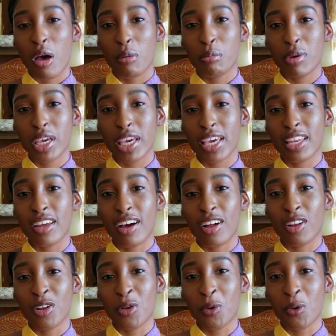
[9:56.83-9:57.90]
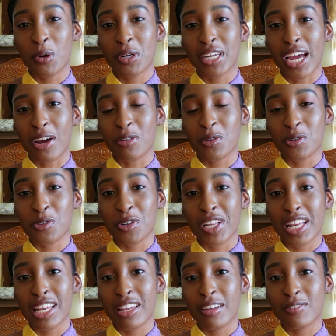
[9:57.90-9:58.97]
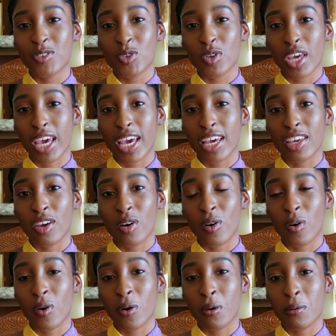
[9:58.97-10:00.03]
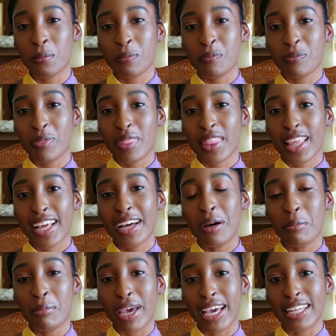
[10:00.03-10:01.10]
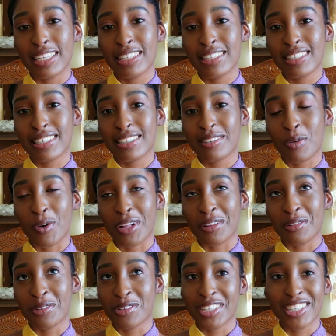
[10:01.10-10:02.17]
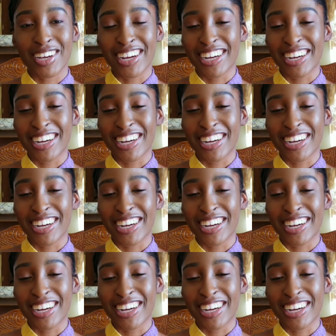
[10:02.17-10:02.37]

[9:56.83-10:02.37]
being alone. I would really love to hear your comments. Well, read your